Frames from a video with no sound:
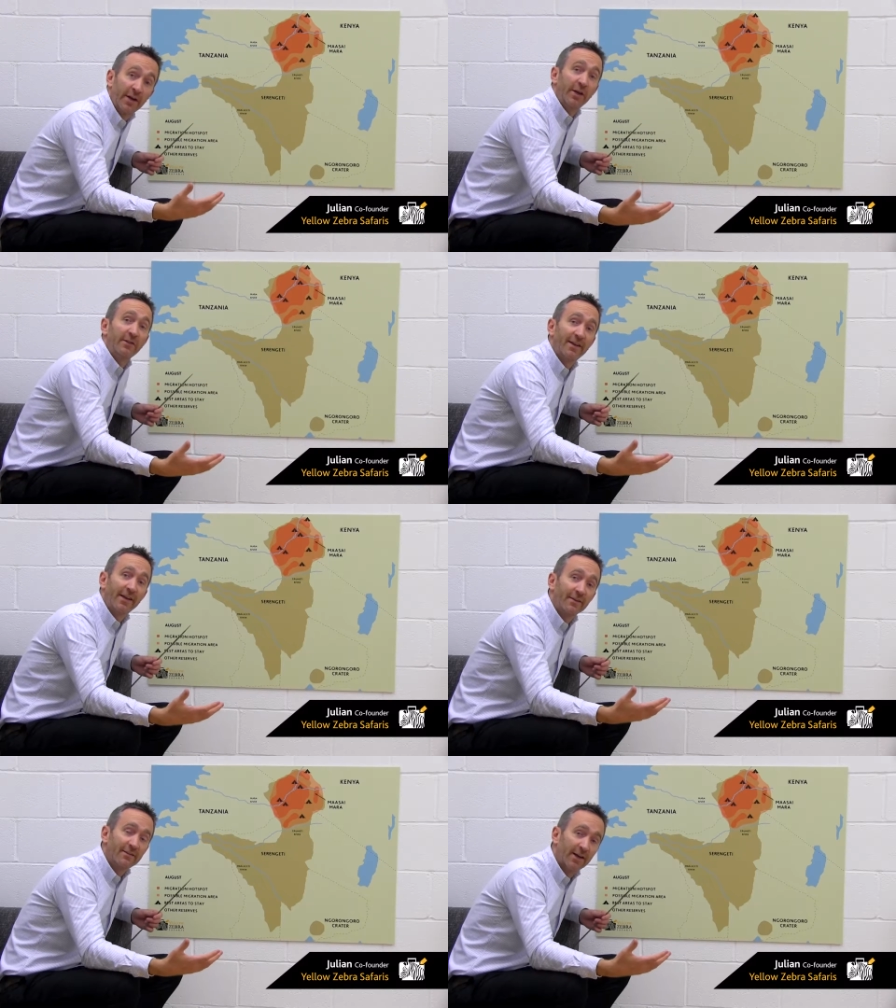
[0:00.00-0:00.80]
you
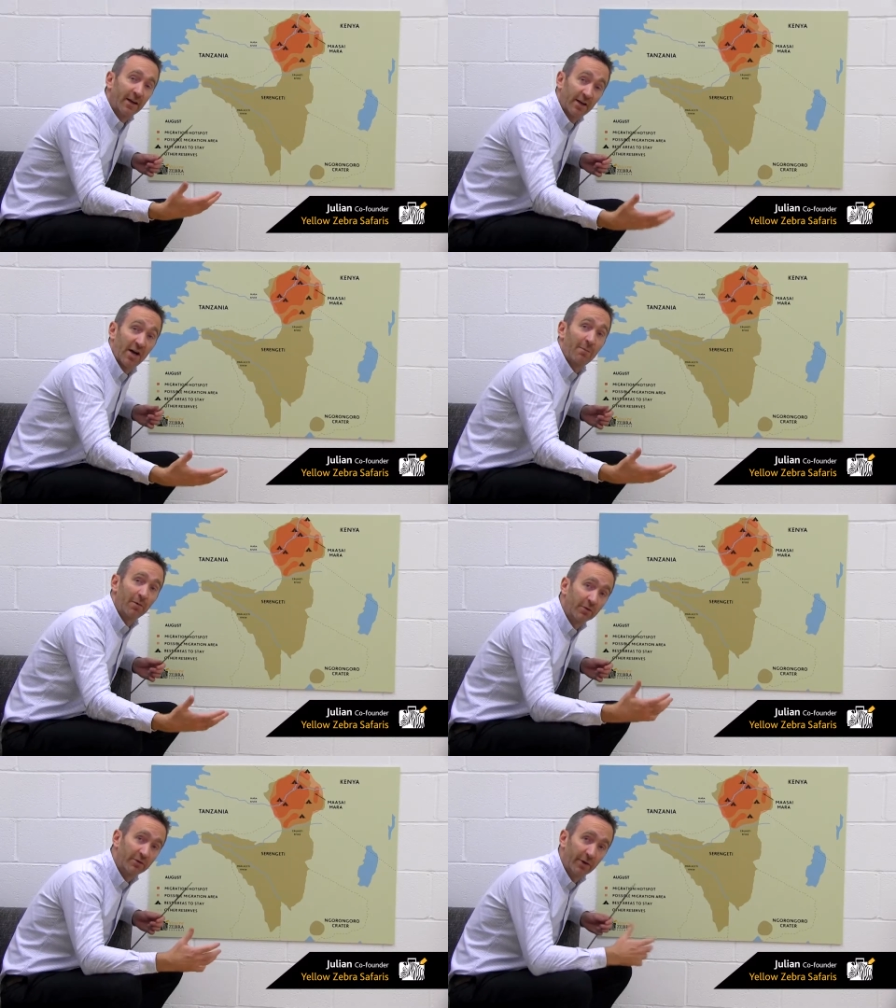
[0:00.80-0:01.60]
didn't see a
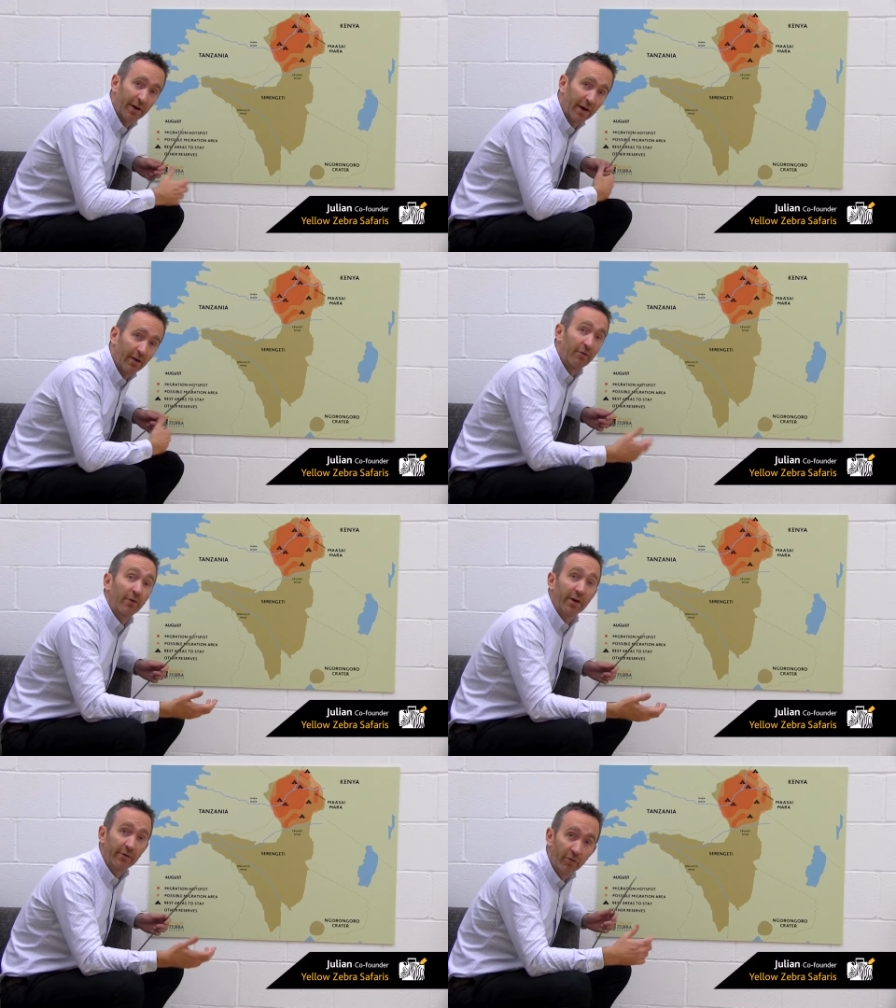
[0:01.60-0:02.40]
couple during a
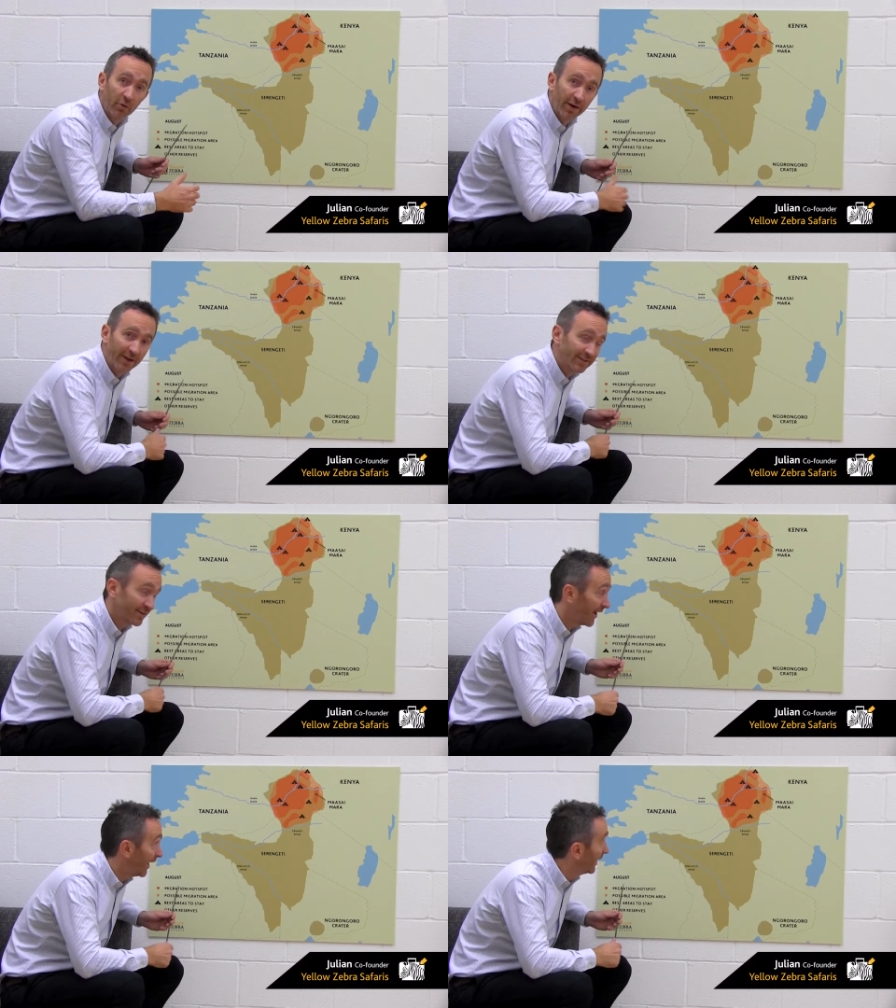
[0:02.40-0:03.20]
3-4 day
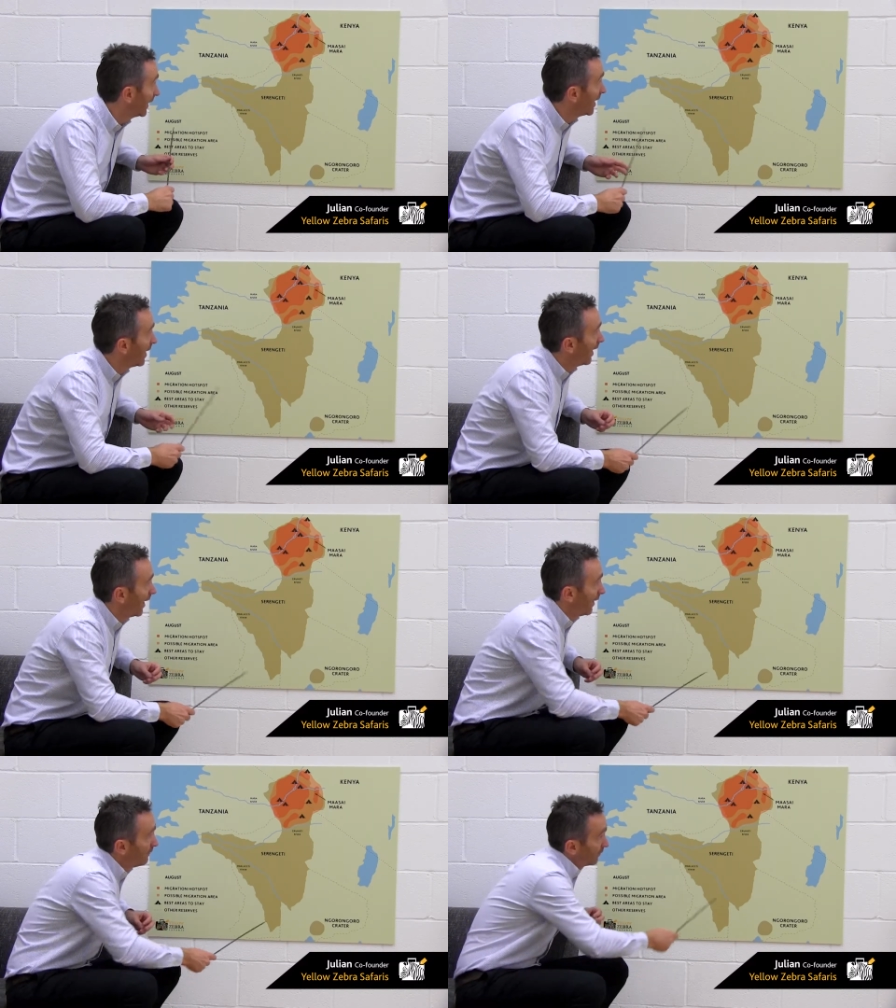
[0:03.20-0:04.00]
stay.
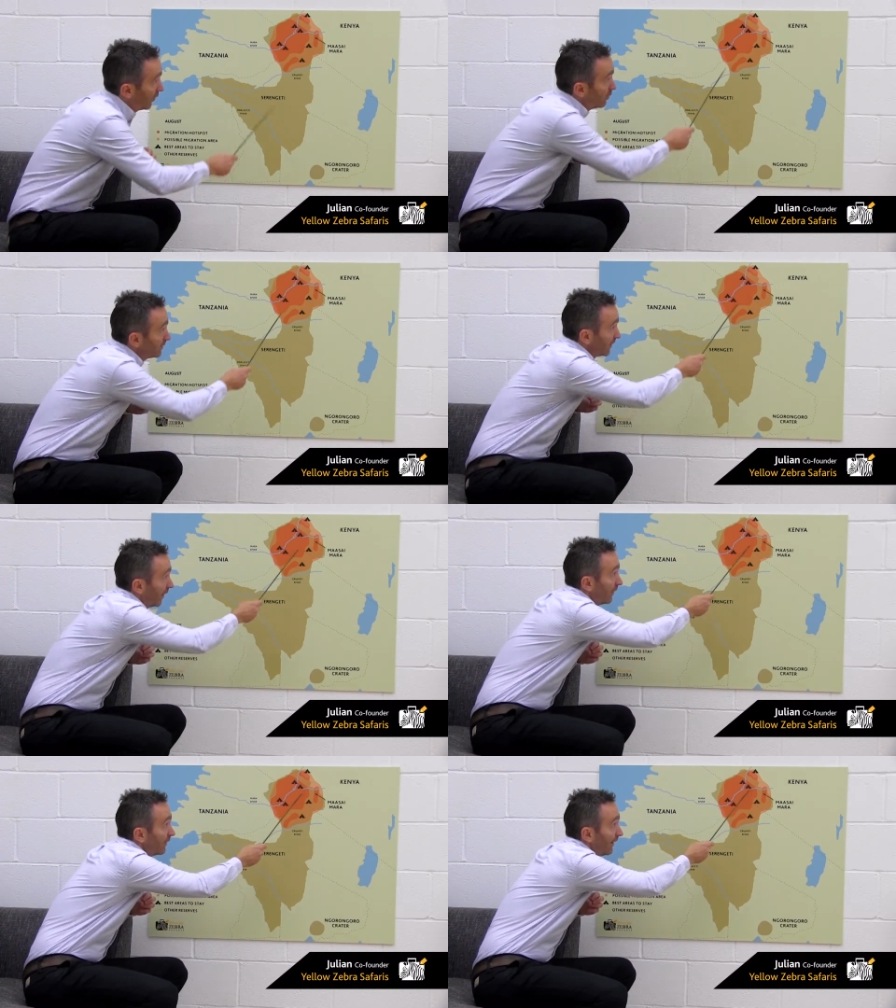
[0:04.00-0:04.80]

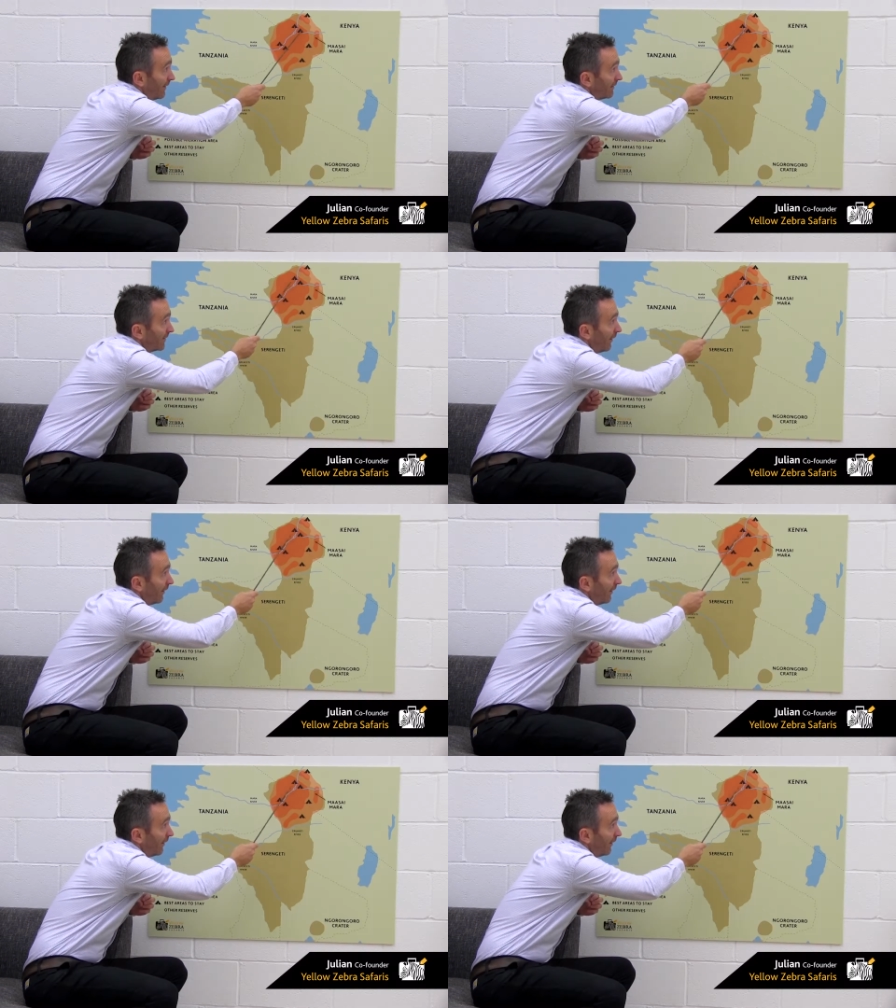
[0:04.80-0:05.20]
Also in this